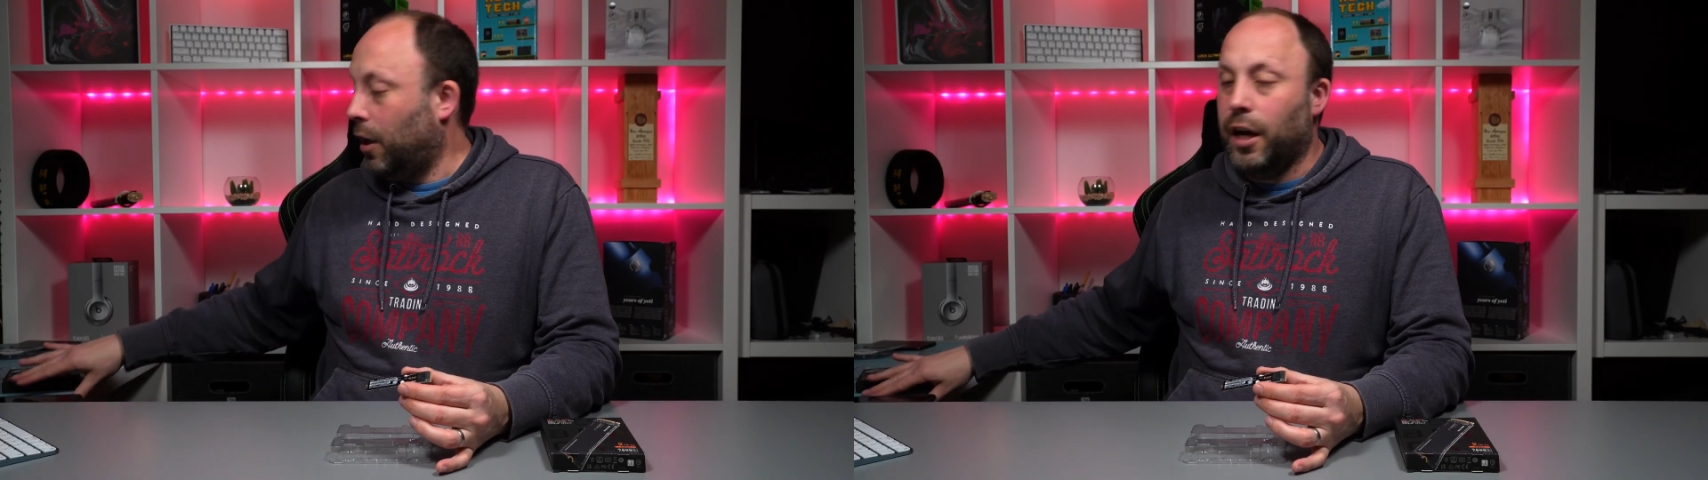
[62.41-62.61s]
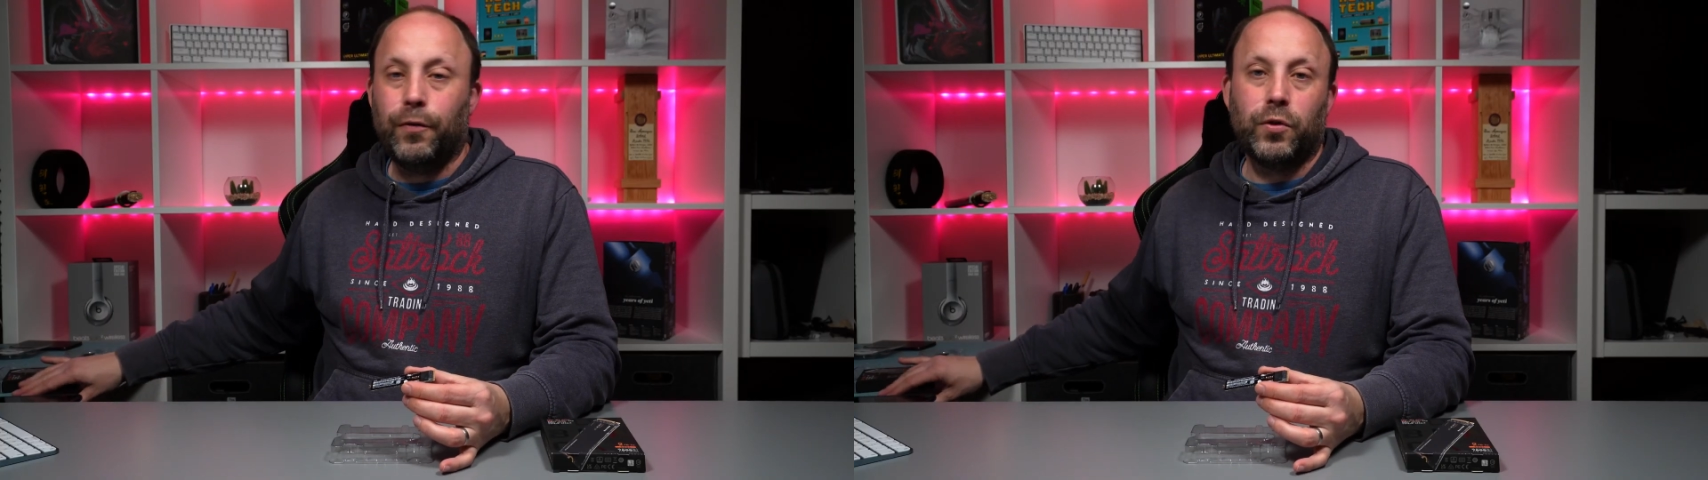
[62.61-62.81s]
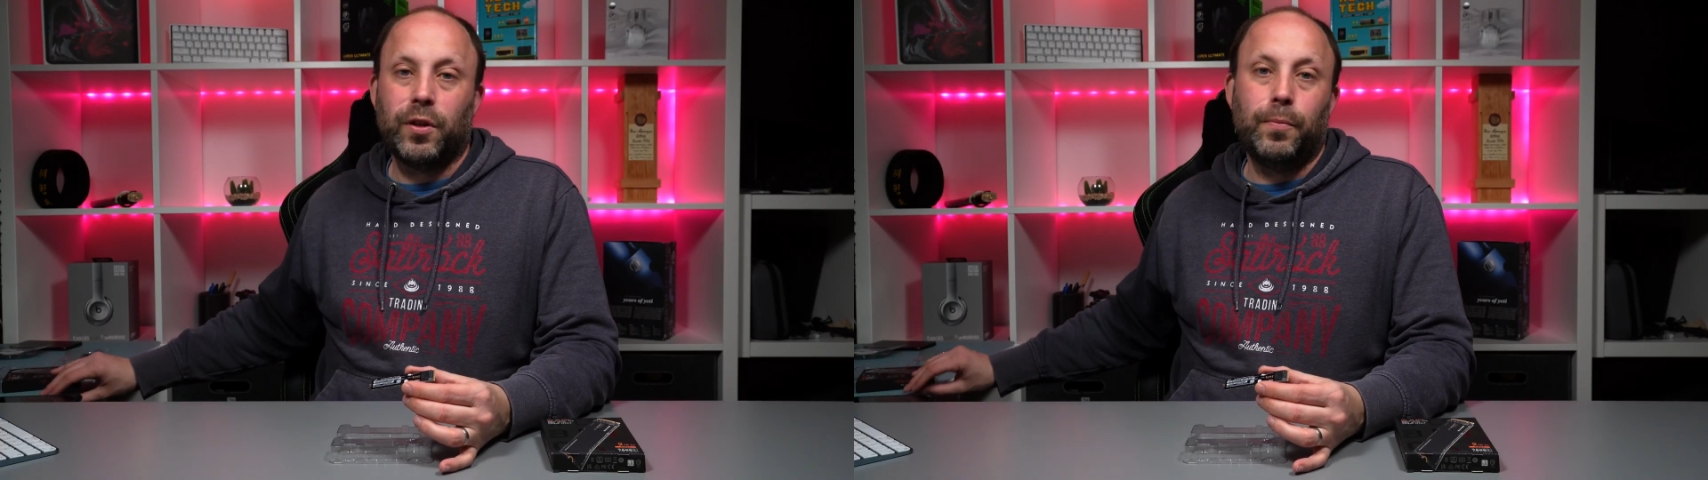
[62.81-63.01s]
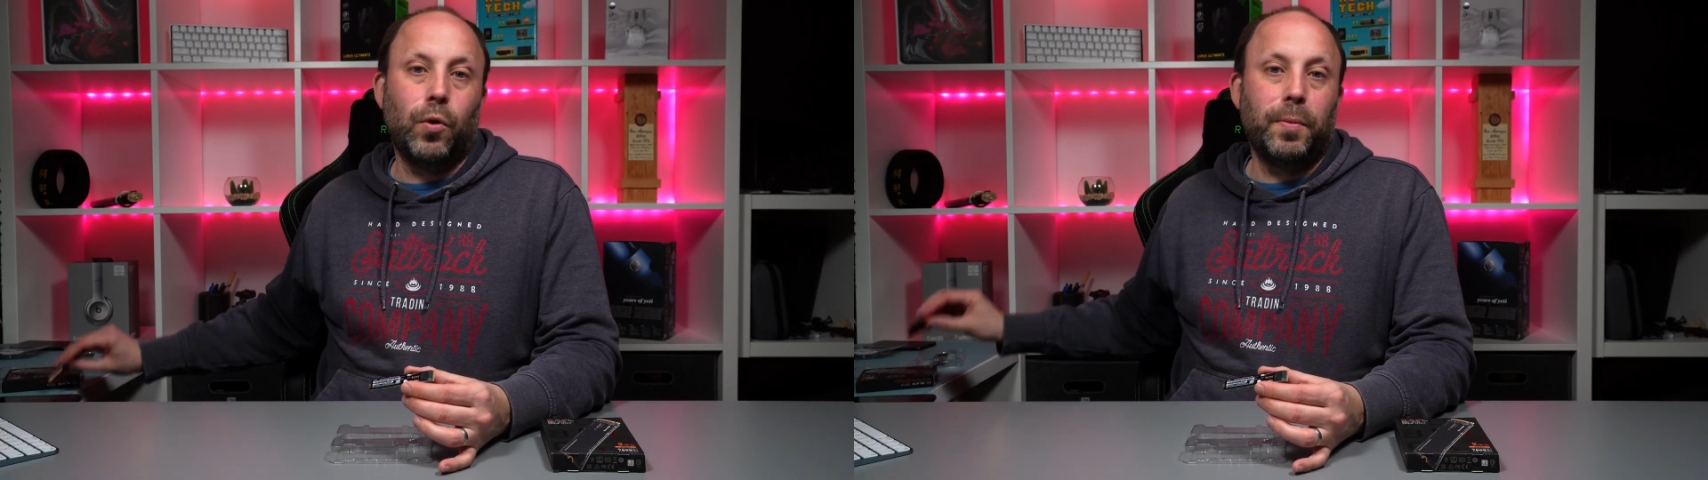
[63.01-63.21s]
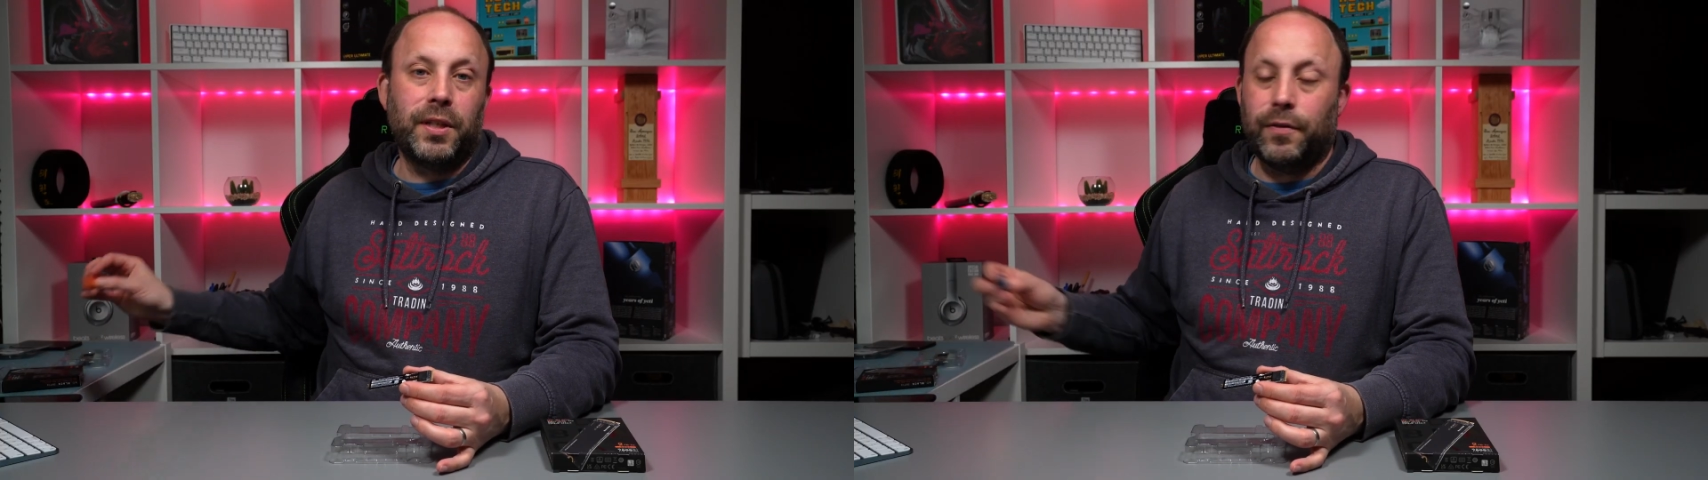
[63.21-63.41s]
I've also
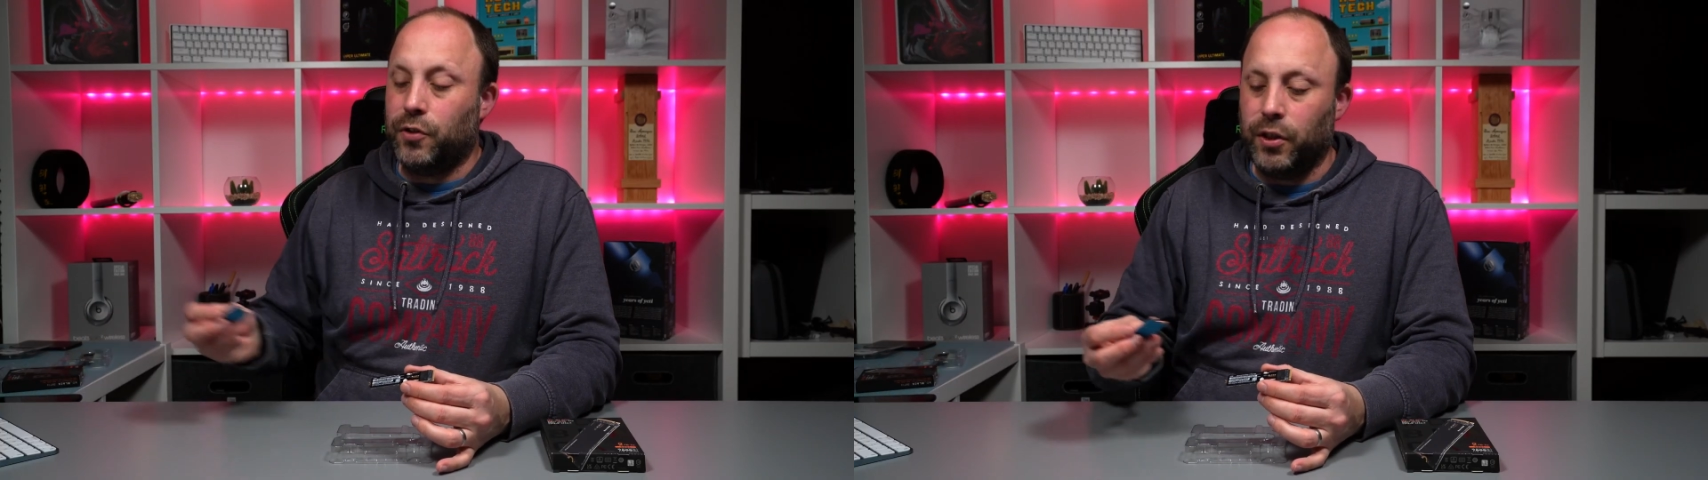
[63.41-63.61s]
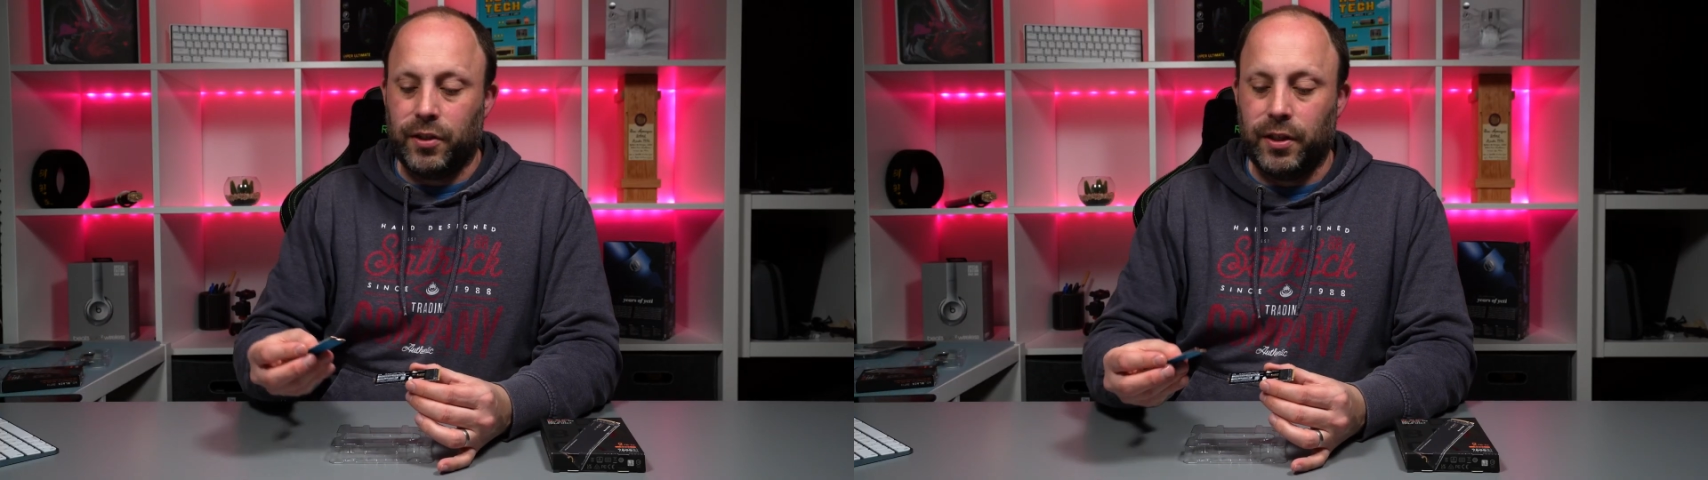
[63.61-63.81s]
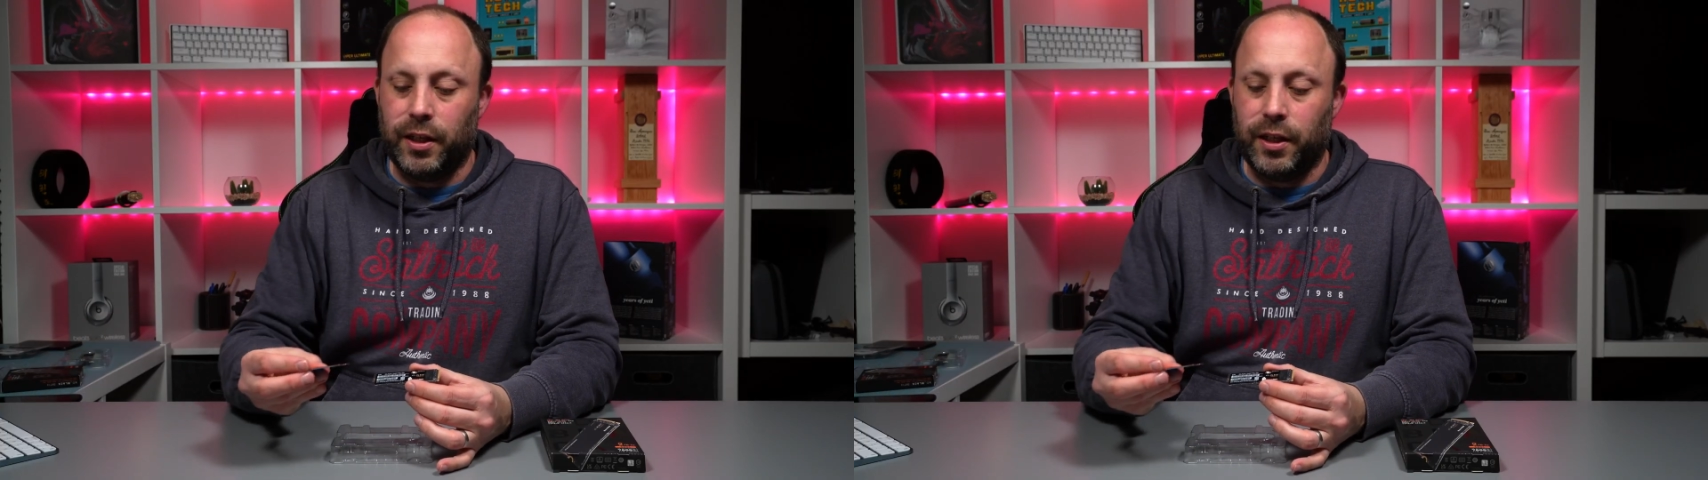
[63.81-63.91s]
bought myself just